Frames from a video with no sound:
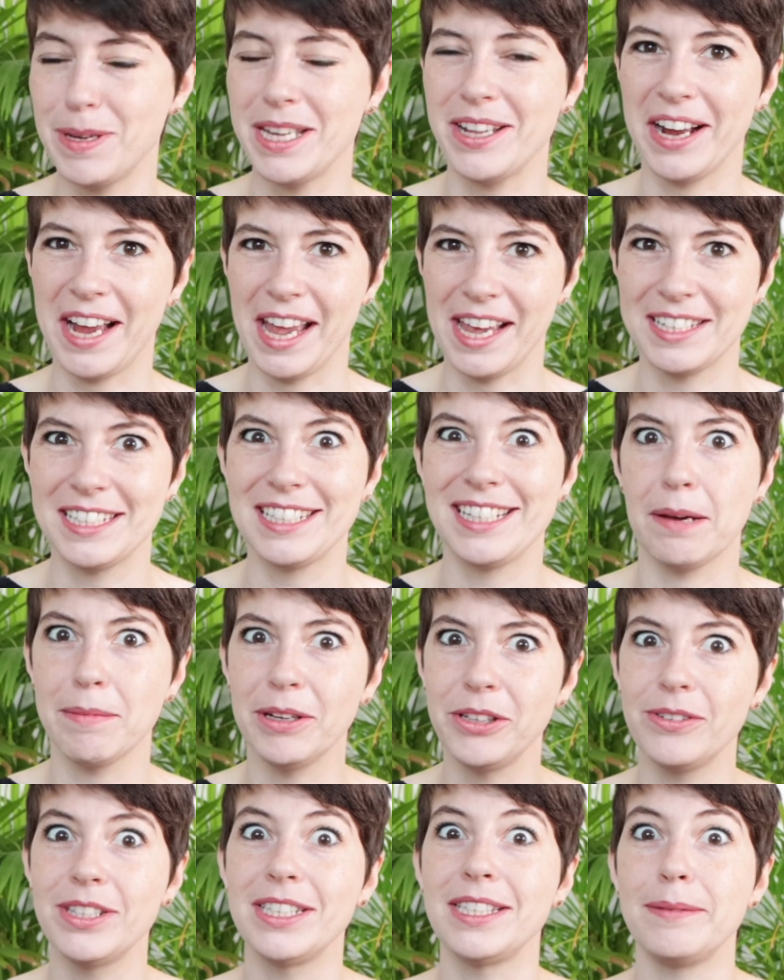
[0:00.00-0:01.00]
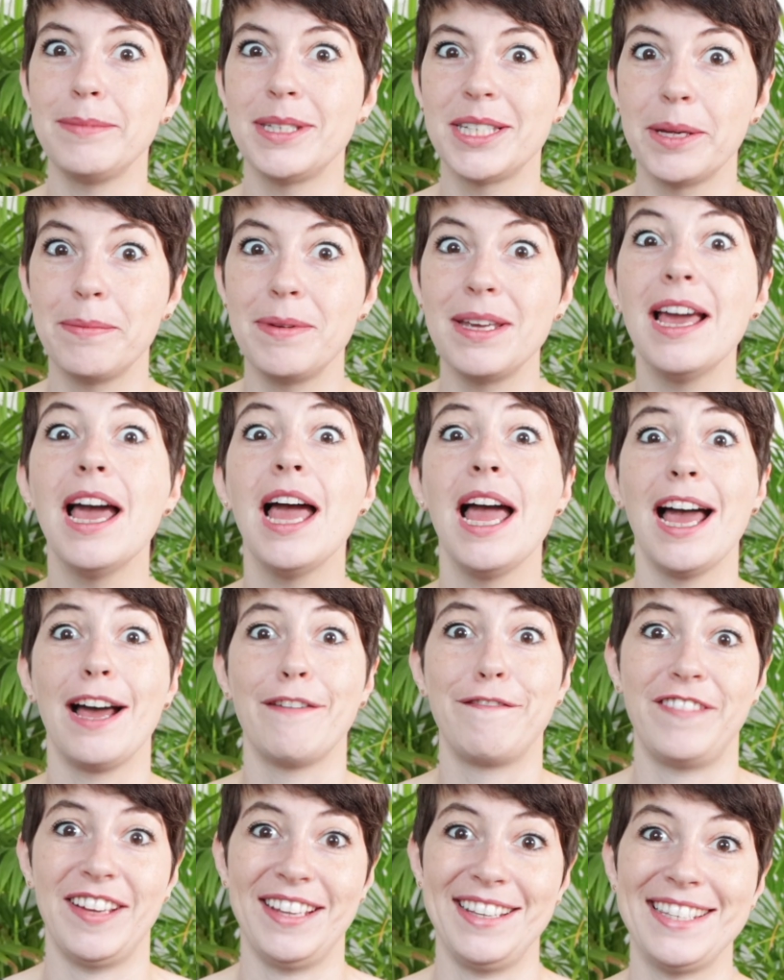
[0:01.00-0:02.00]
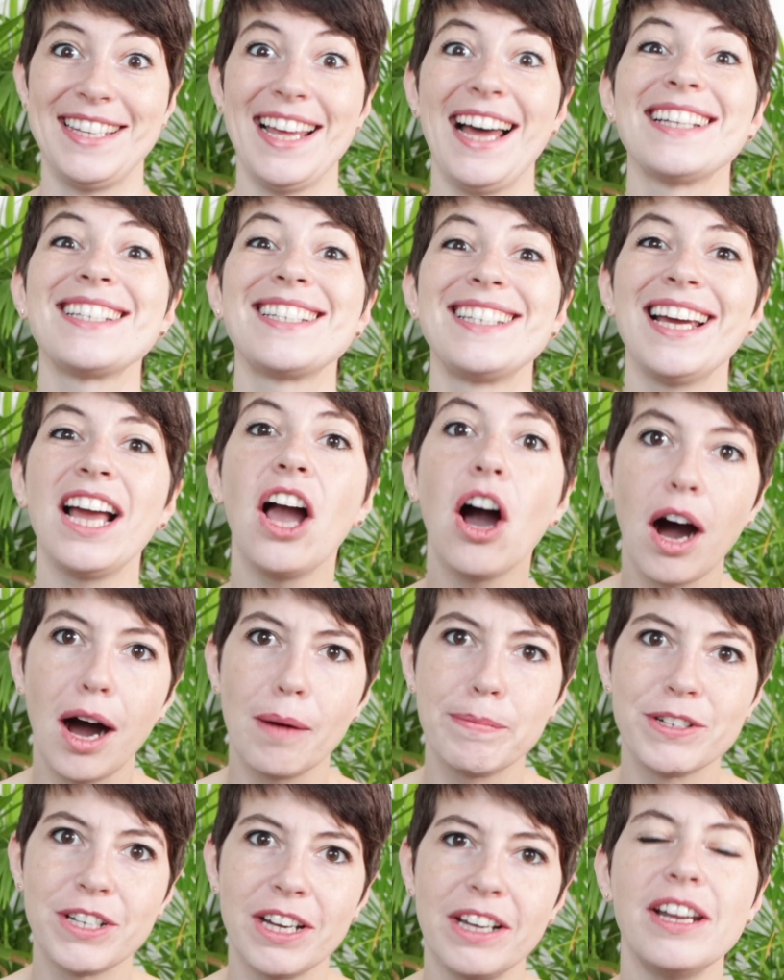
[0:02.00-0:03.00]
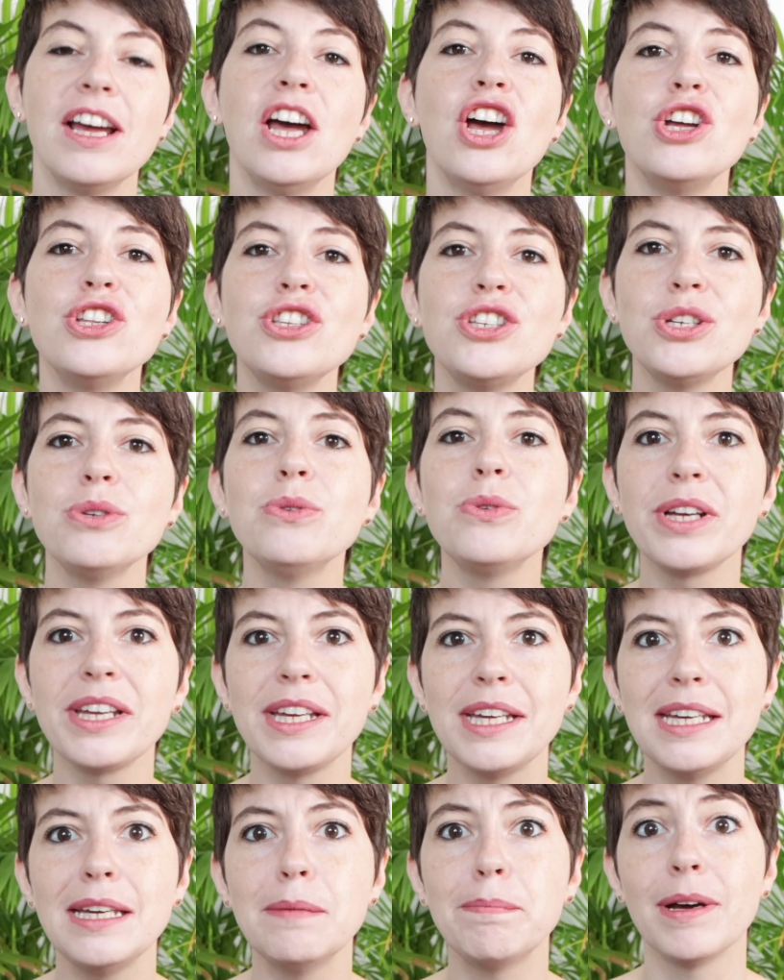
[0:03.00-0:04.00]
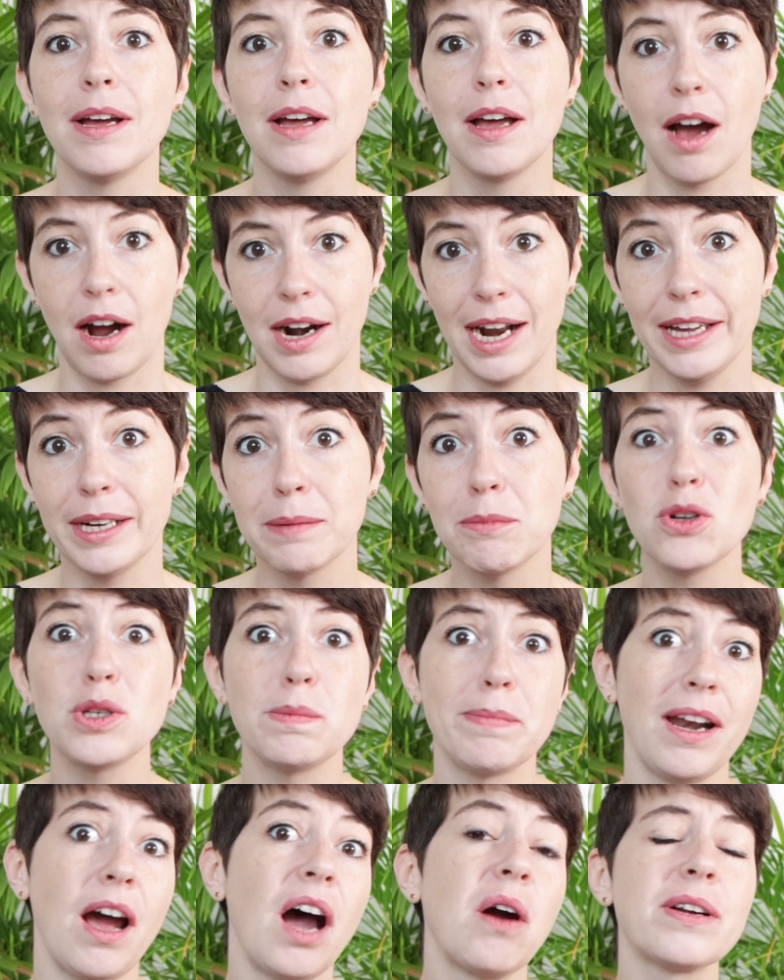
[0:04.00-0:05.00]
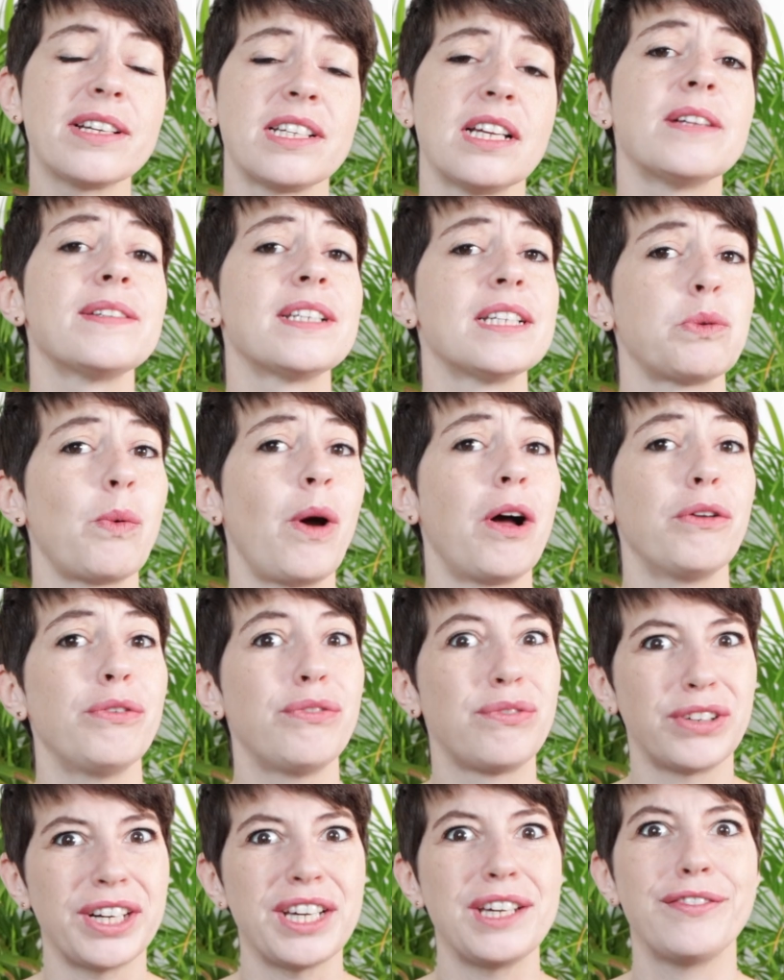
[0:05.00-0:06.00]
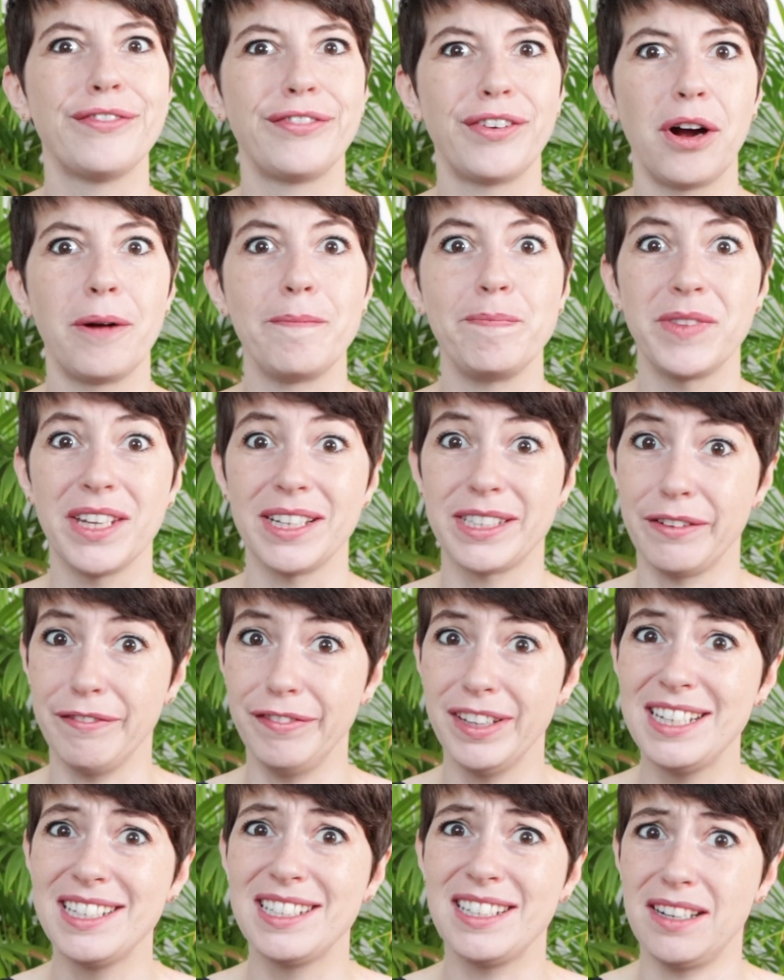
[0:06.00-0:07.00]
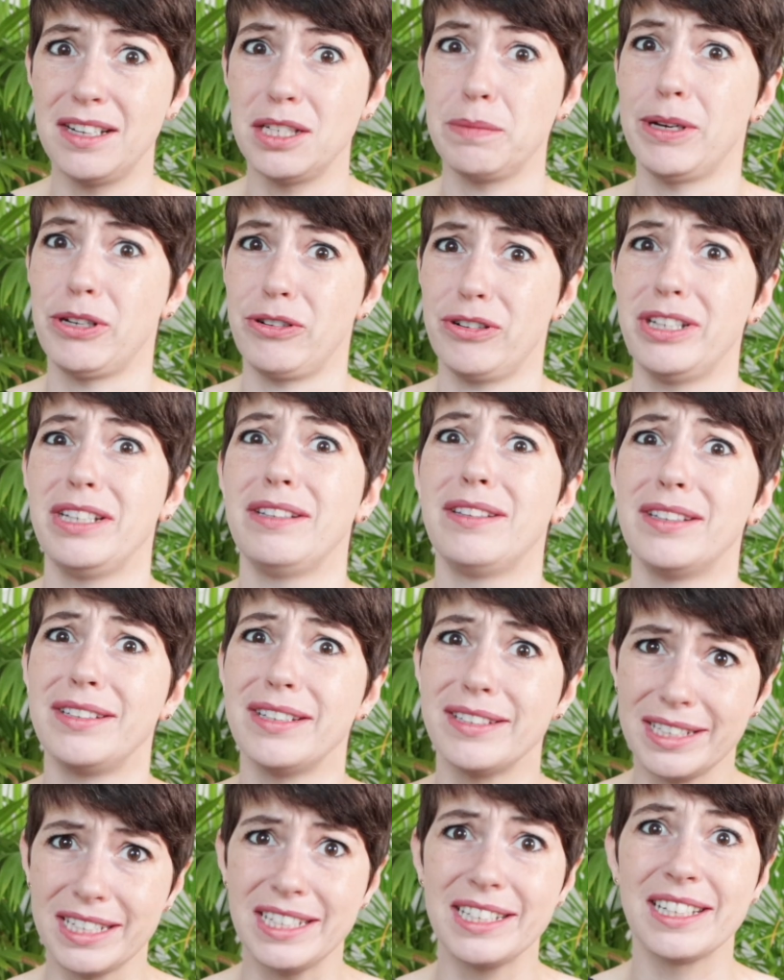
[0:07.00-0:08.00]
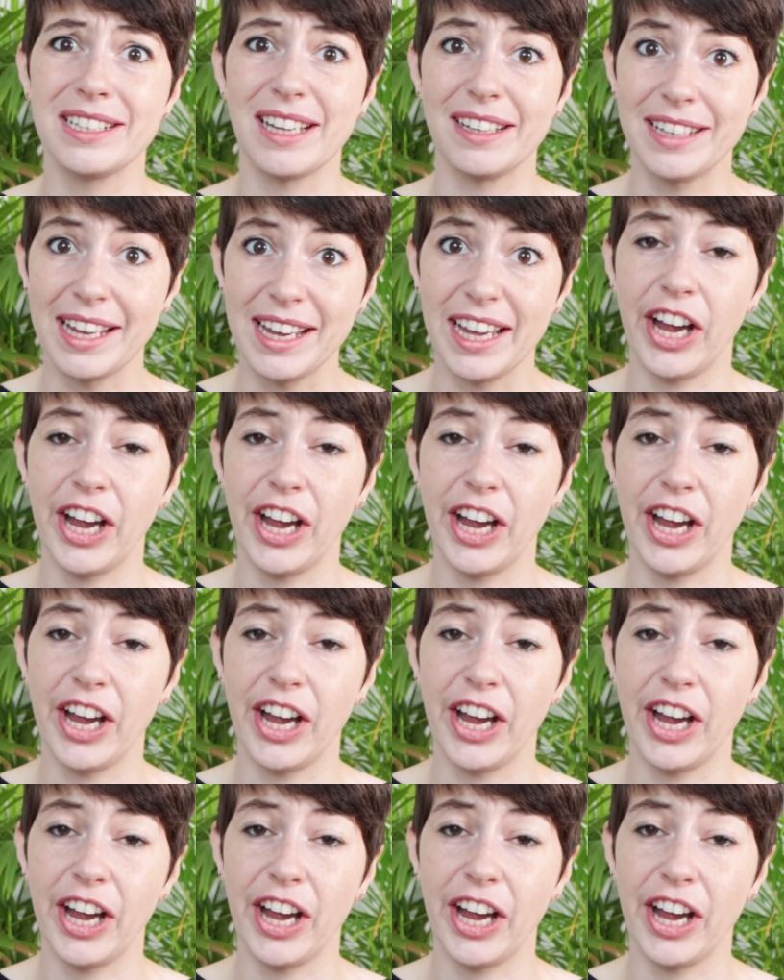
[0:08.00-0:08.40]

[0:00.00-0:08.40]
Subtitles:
be the case. Nematode seems to be a fantastic option to keep our animals, but ourselves as well, free from ticks and fleas, and especially the diseases that they